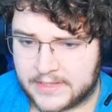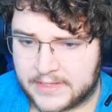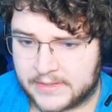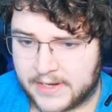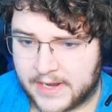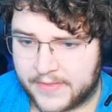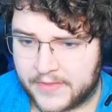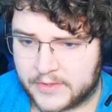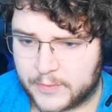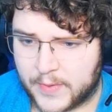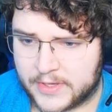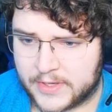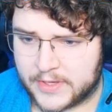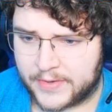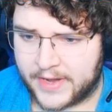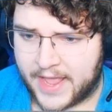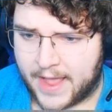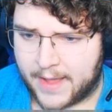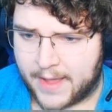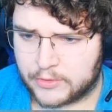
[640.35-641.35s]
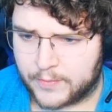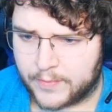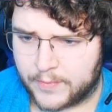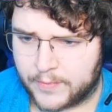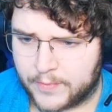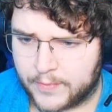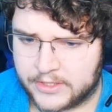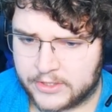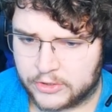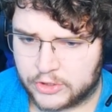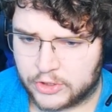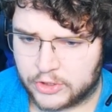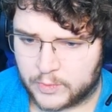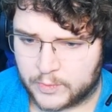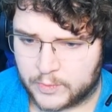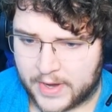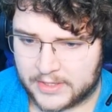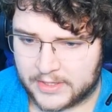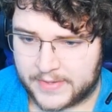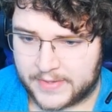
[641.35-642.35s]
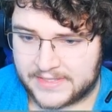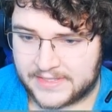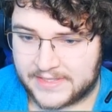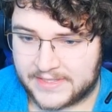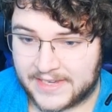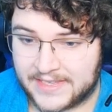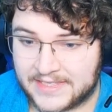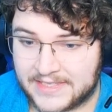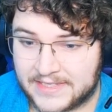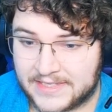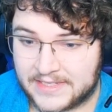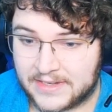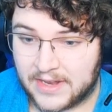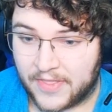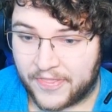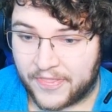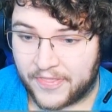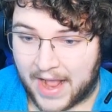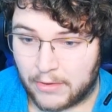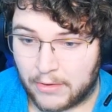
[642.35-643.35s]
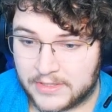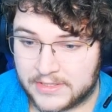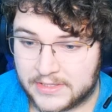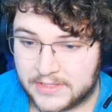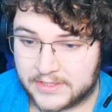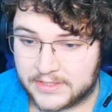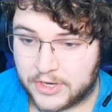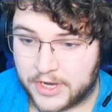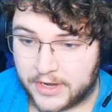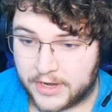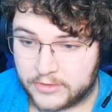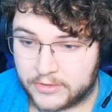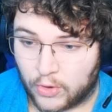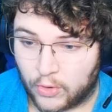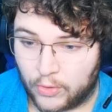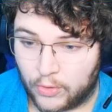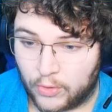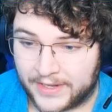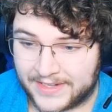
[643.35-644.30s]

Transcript: indicate the specimen captured by the researchers was approximately 1,600 years old.